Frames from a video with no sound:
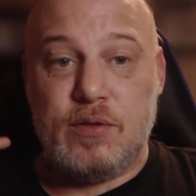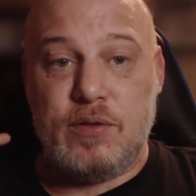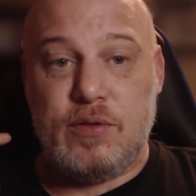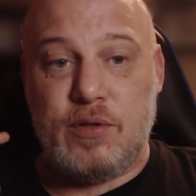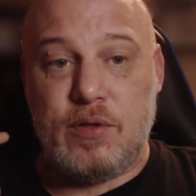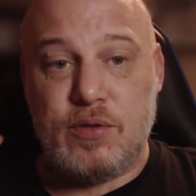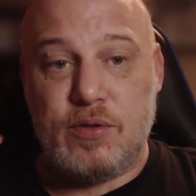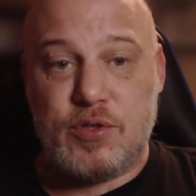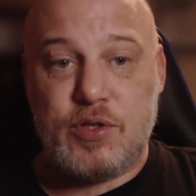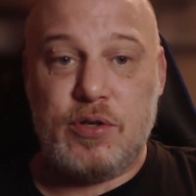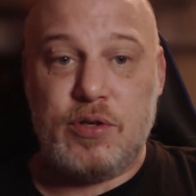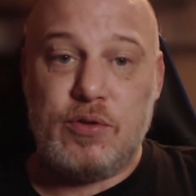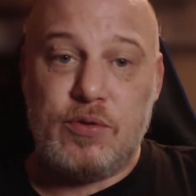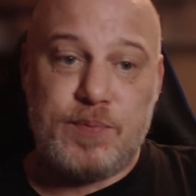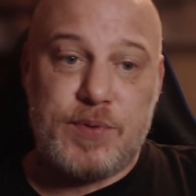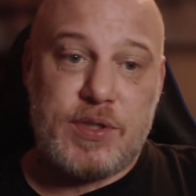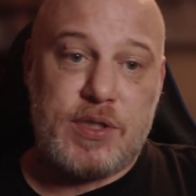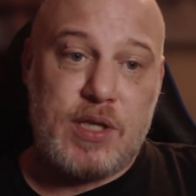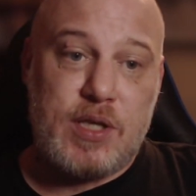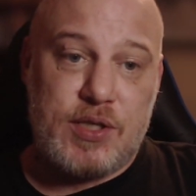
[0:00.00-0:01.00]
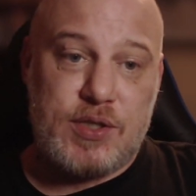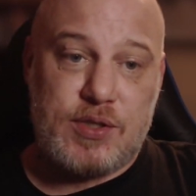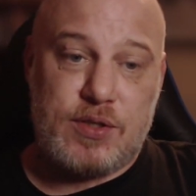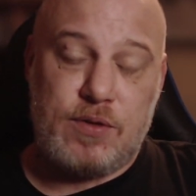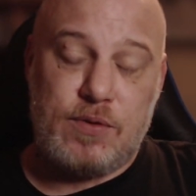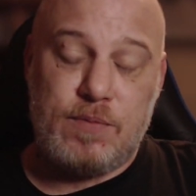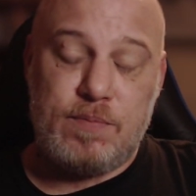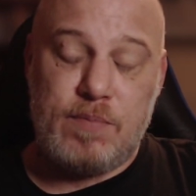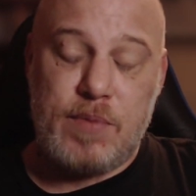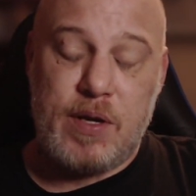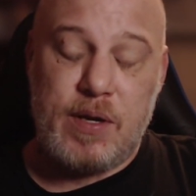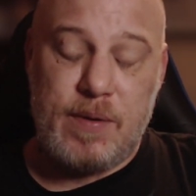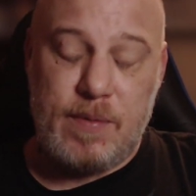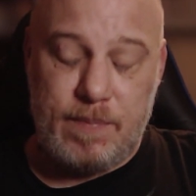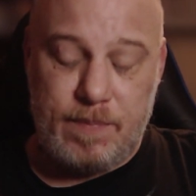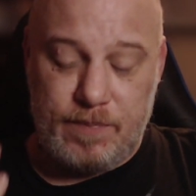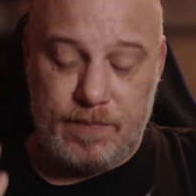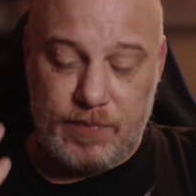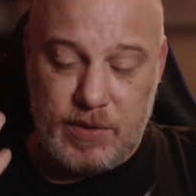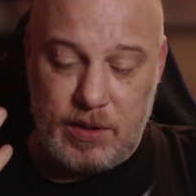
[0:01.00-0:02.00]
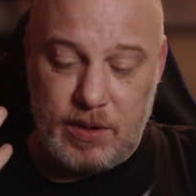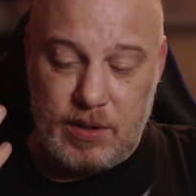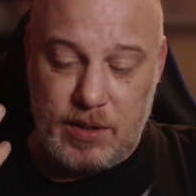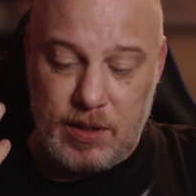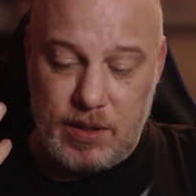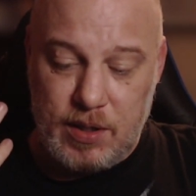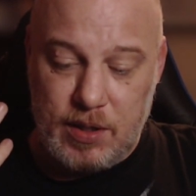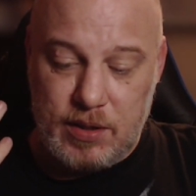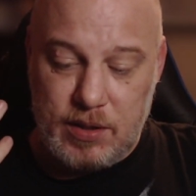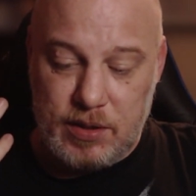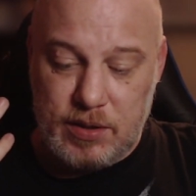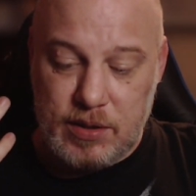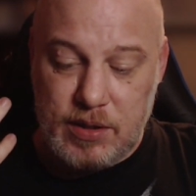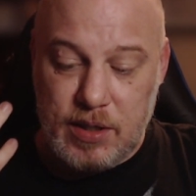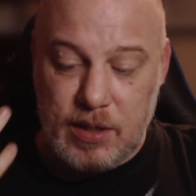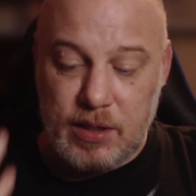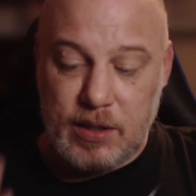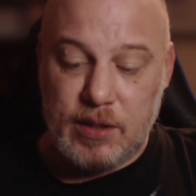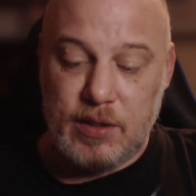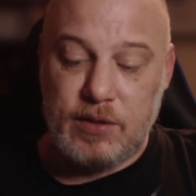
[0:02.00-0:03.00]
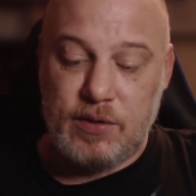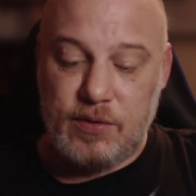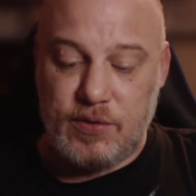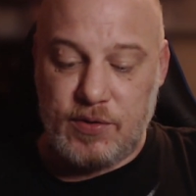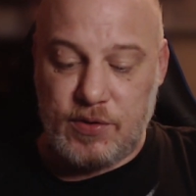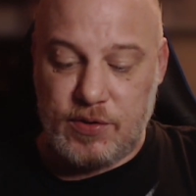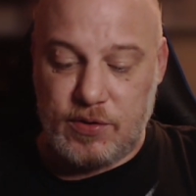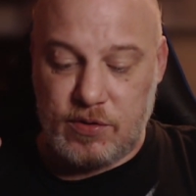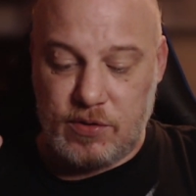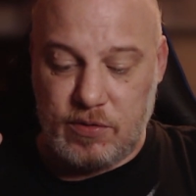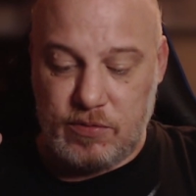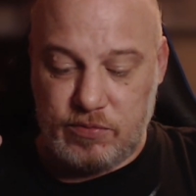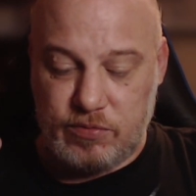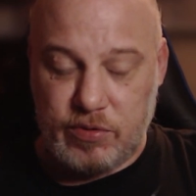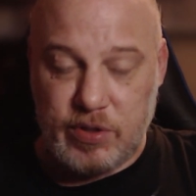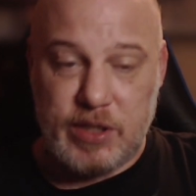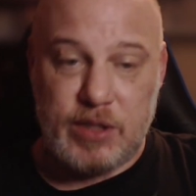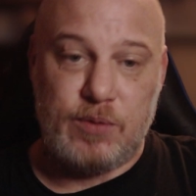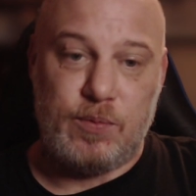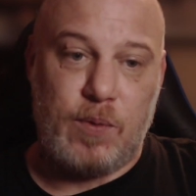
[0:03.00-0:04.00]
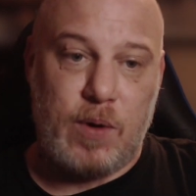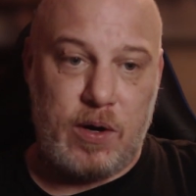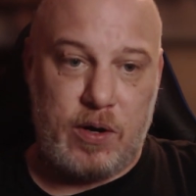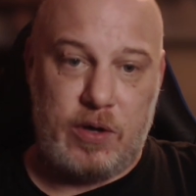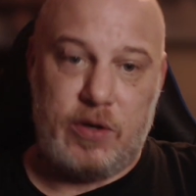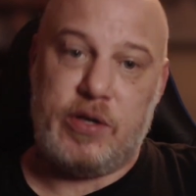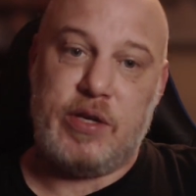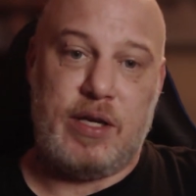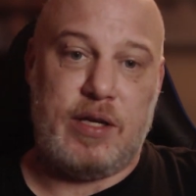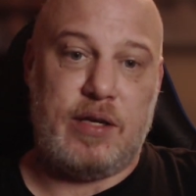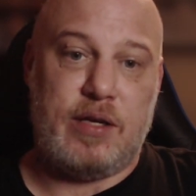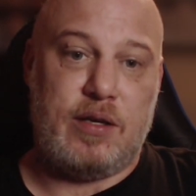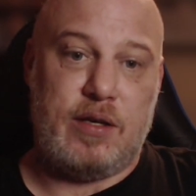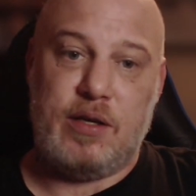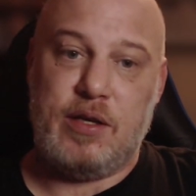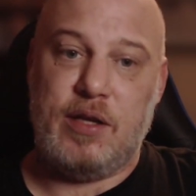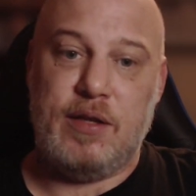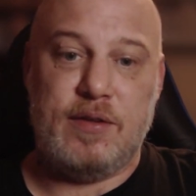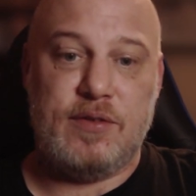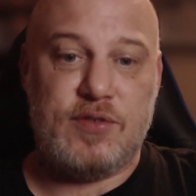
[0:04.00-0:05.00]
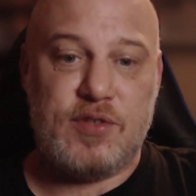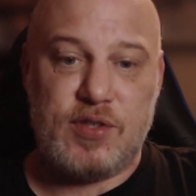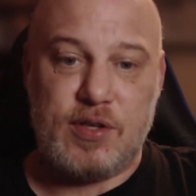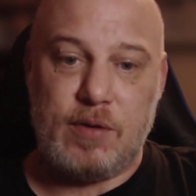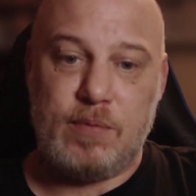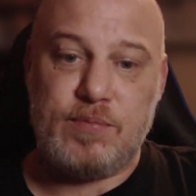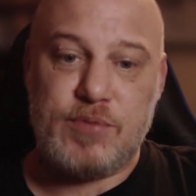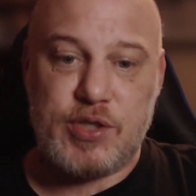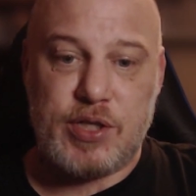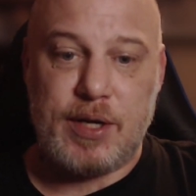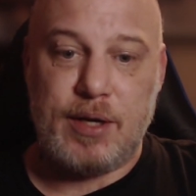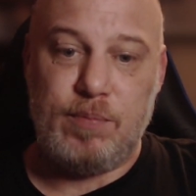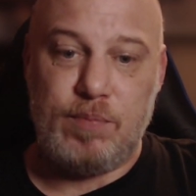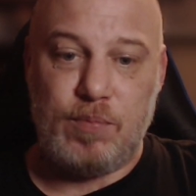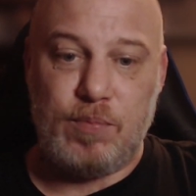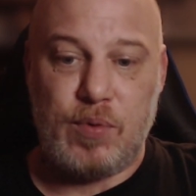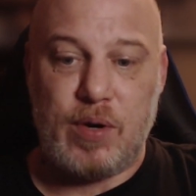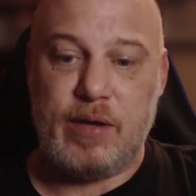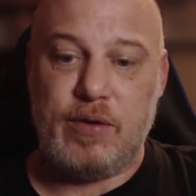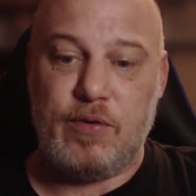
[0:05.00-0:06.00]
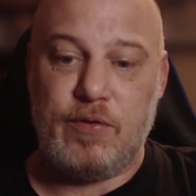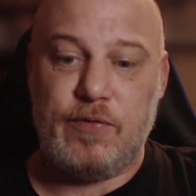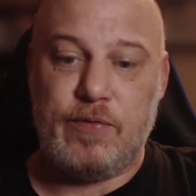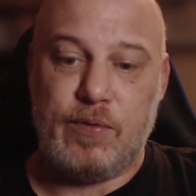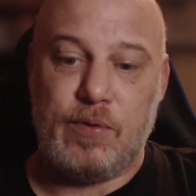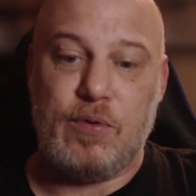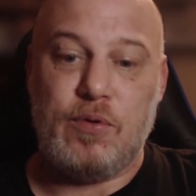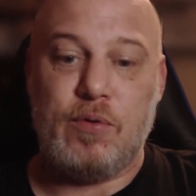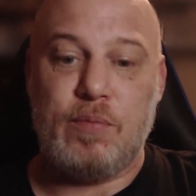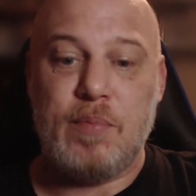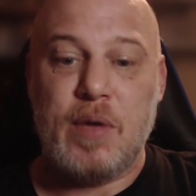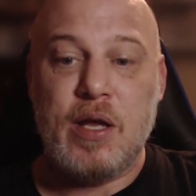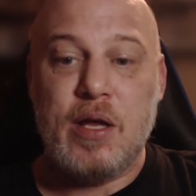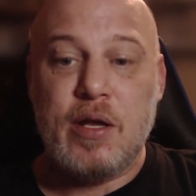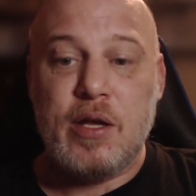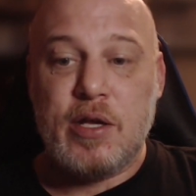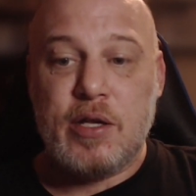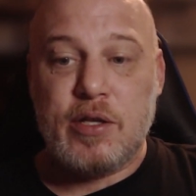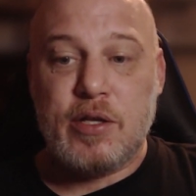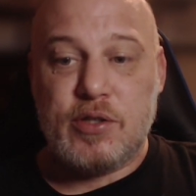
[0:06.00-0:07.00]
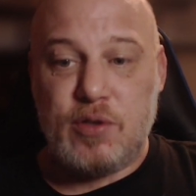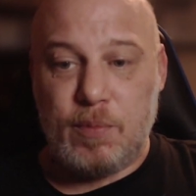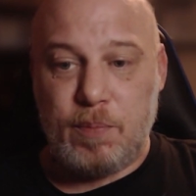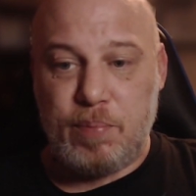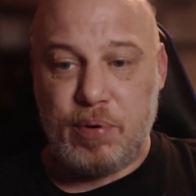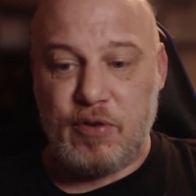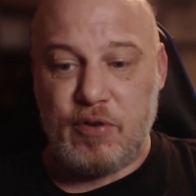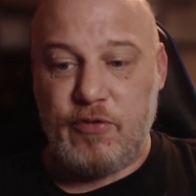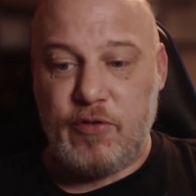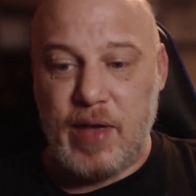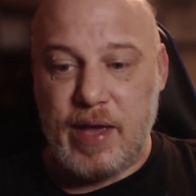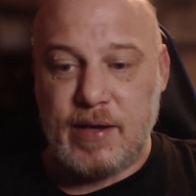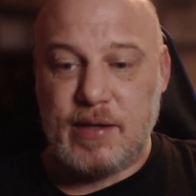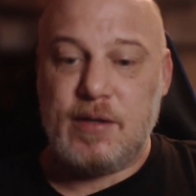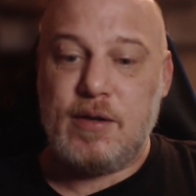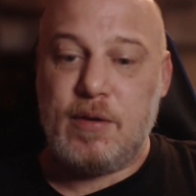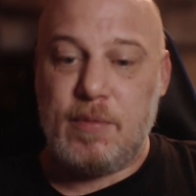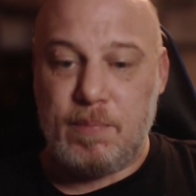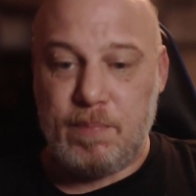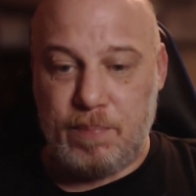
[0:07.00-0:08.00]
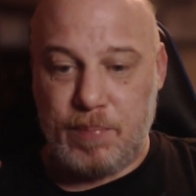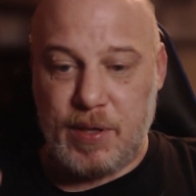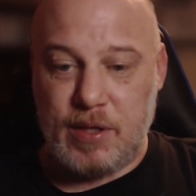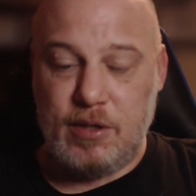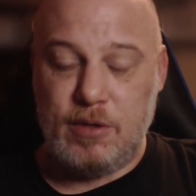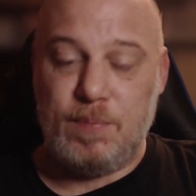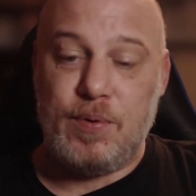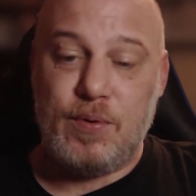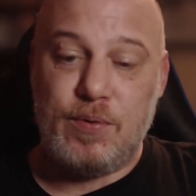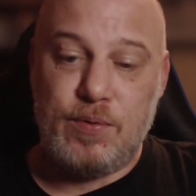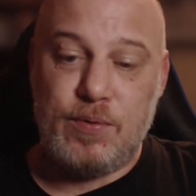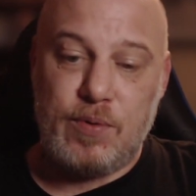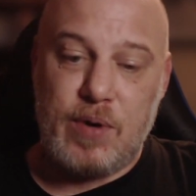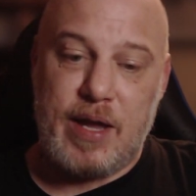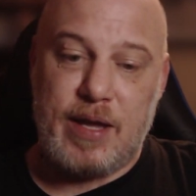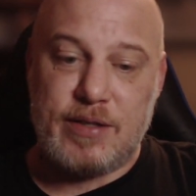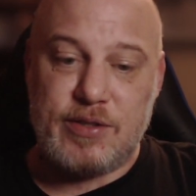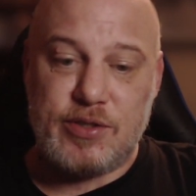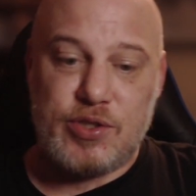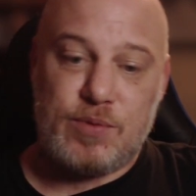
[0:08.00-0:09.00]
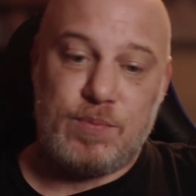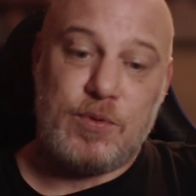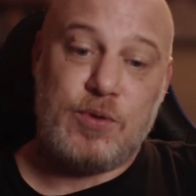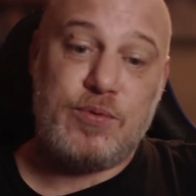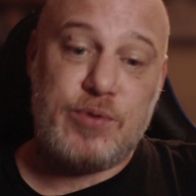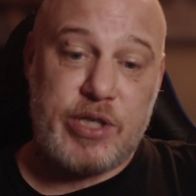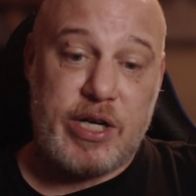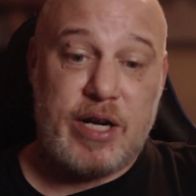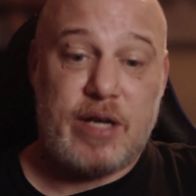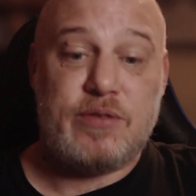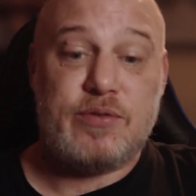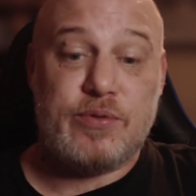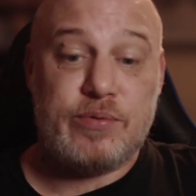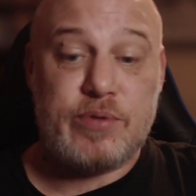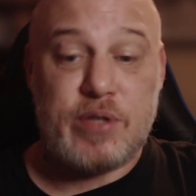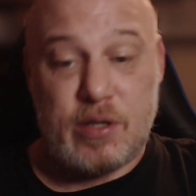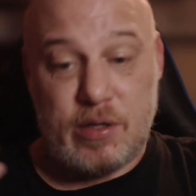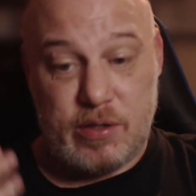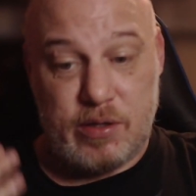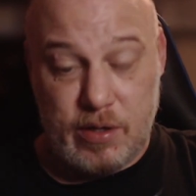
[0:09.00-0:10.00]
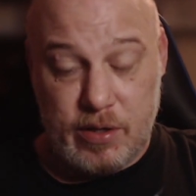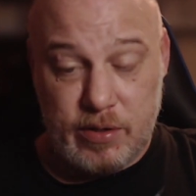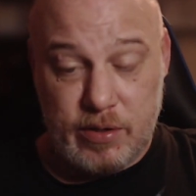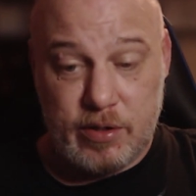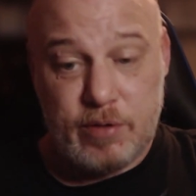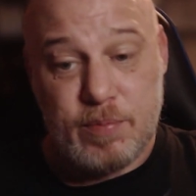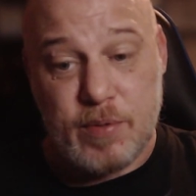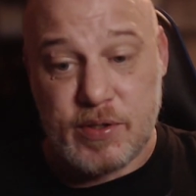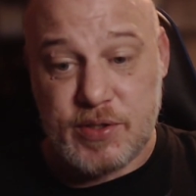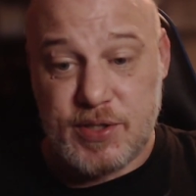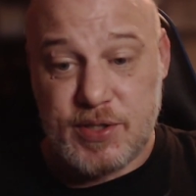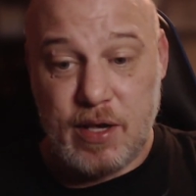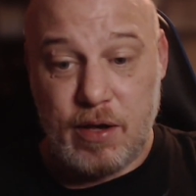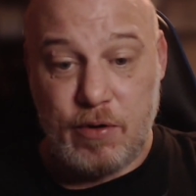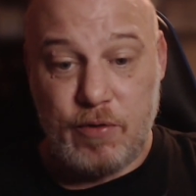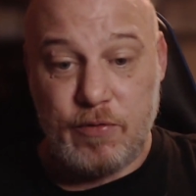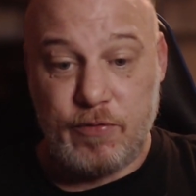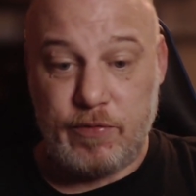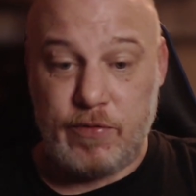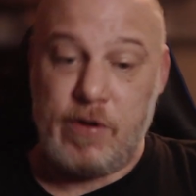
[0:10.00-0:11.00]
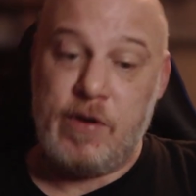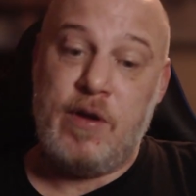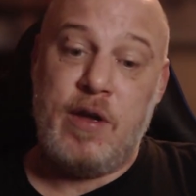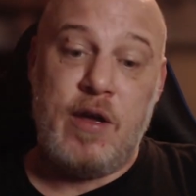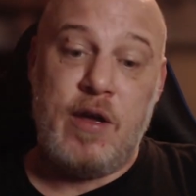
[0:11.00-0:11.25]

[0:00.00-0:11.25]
YouTube's system needs reworking in some shape, way or form to prevent people and small channels like myself